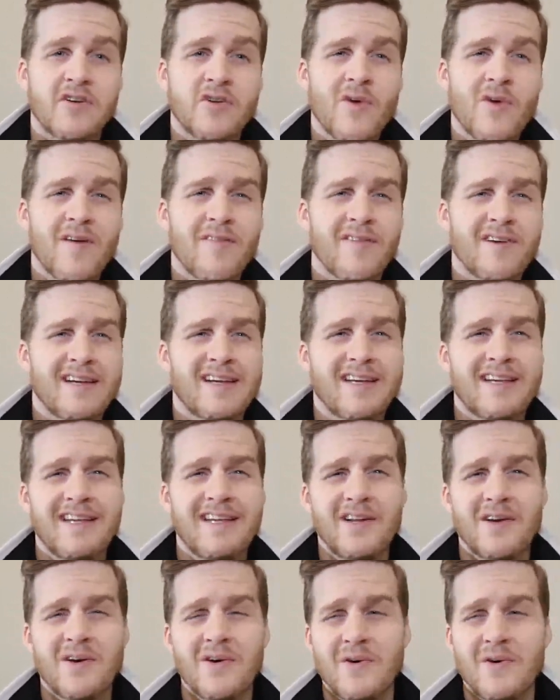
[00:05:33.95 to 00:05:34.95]
do have a
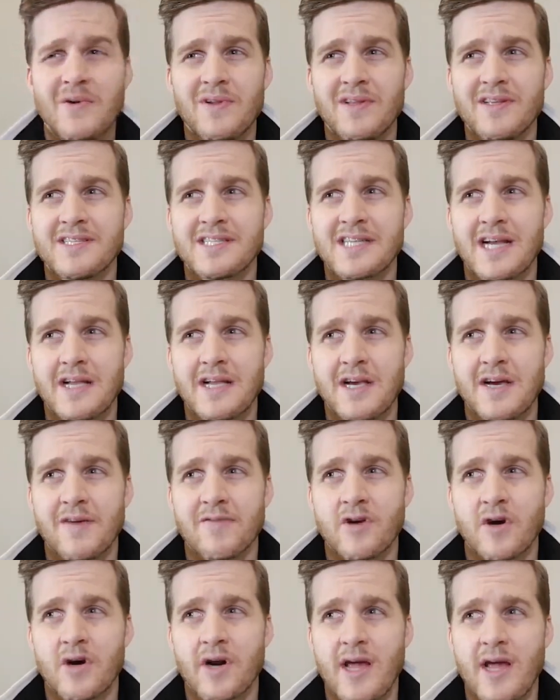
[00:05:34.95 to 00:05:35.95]
keto
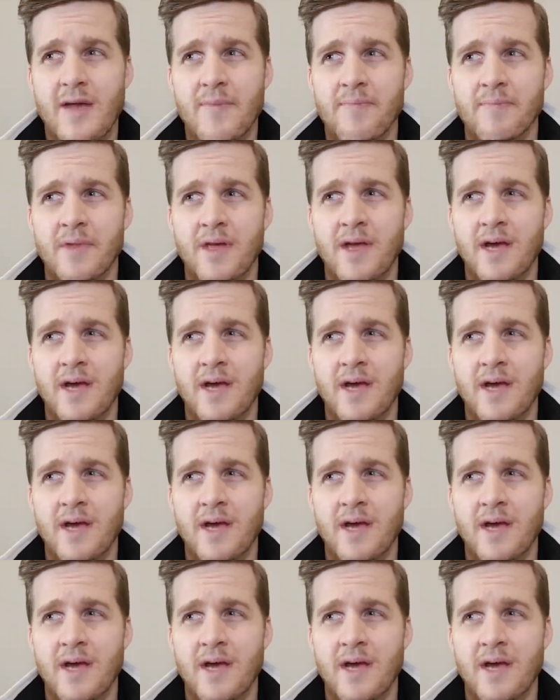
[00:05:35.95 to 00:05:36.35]
lasagna.